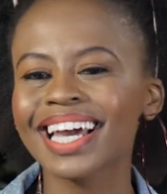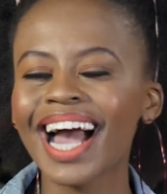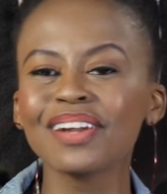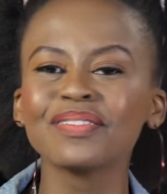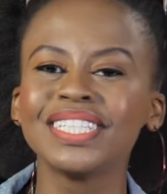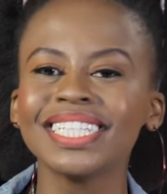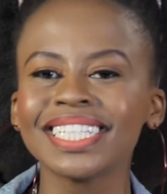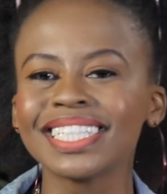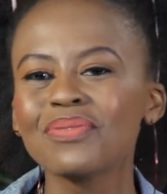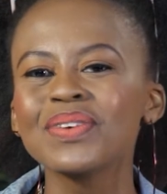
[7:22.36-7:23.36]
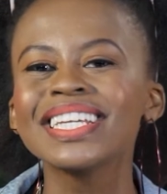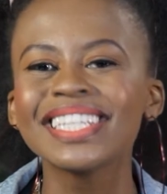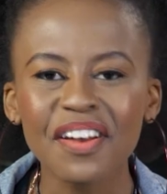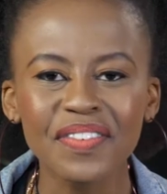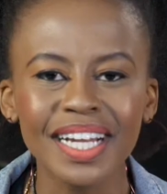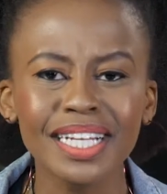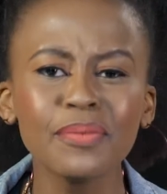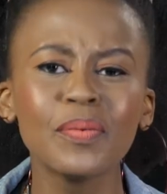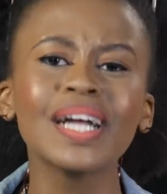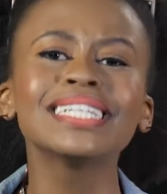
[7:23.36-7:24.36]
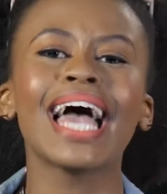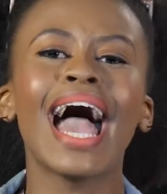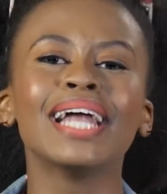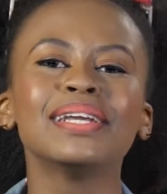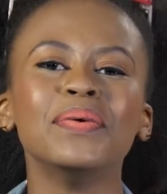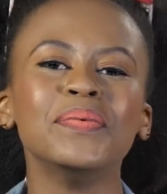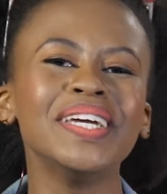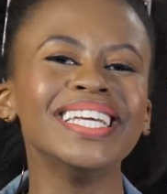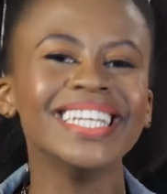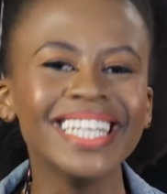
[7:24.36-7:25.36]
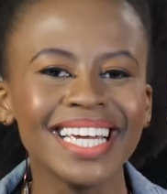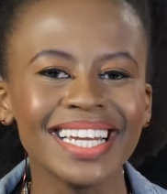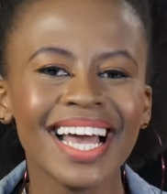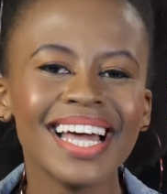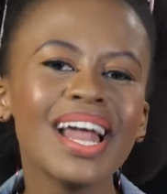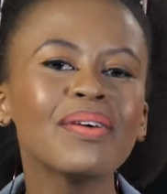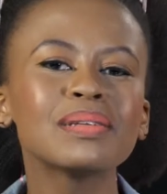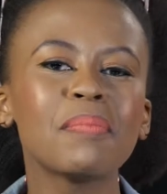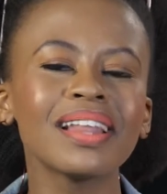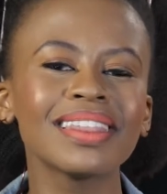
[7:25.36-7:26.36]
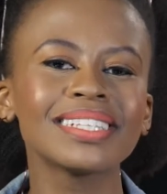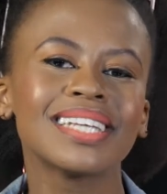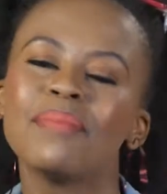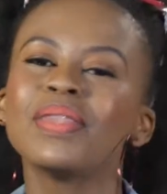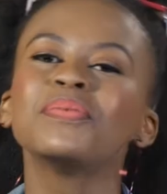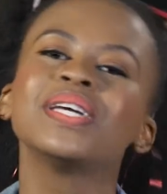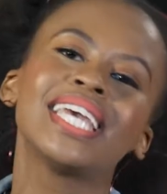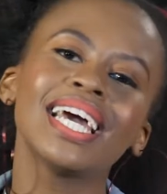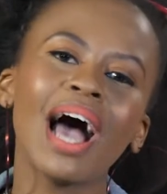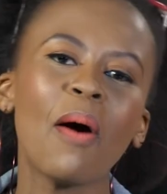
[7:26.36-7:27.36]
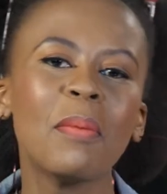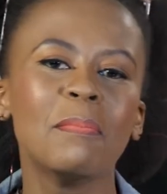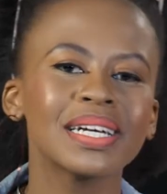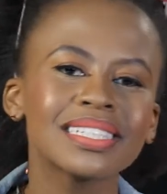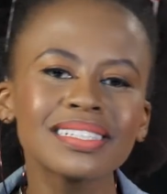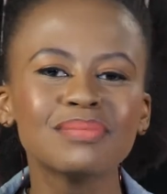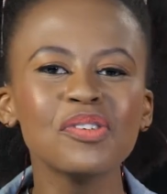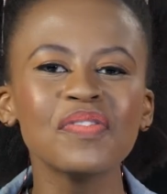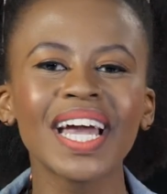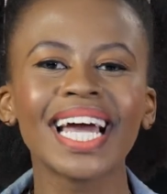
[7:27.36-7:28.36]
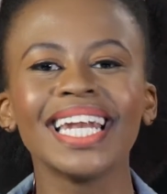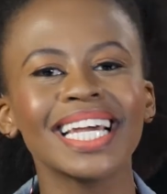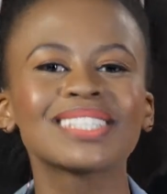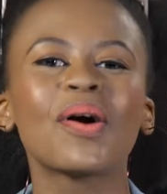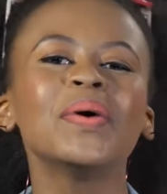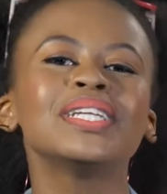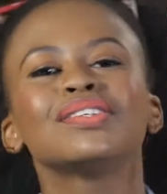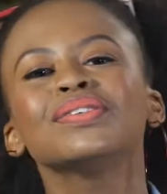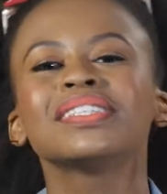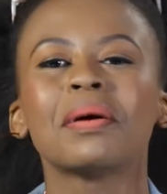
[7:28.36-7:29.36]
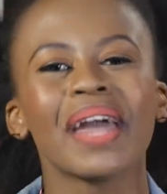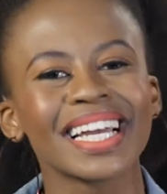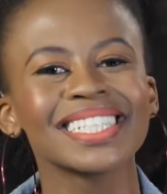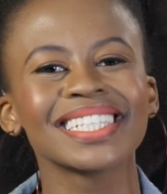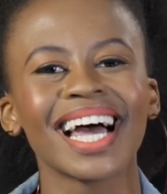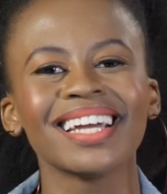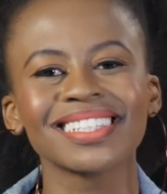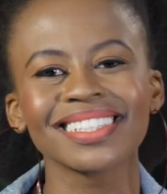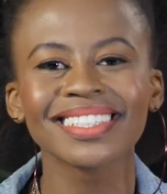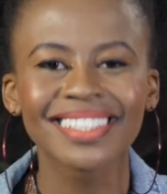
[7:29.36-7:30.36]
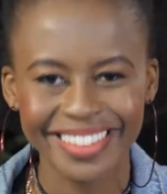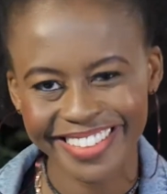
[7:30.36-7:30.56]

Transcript: the kind of teachers that we definitely want and we need. Now it's about that time that we get our muscles moving and let's go into some exercises.